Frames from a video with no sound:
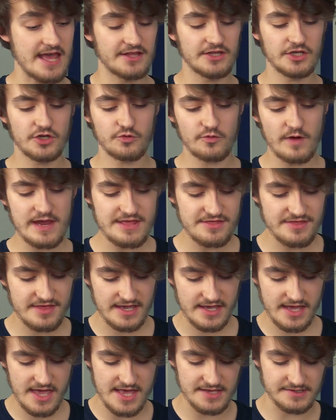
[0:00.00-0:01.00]
And the great
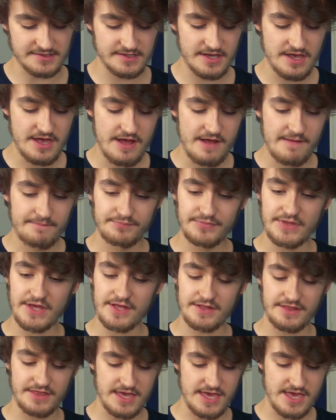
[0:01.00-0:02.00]
thing is
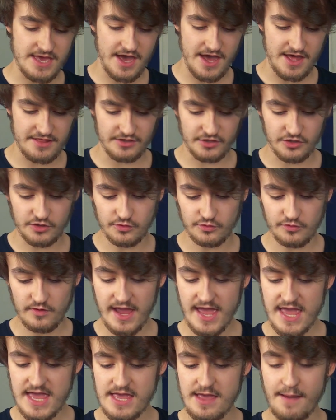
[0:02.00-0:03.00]
that the
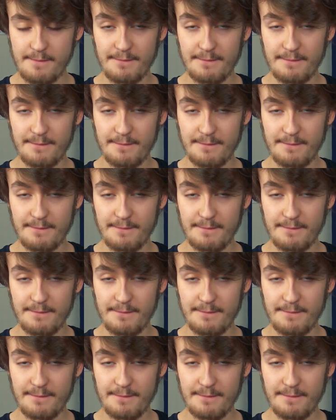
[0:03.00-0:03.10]
grey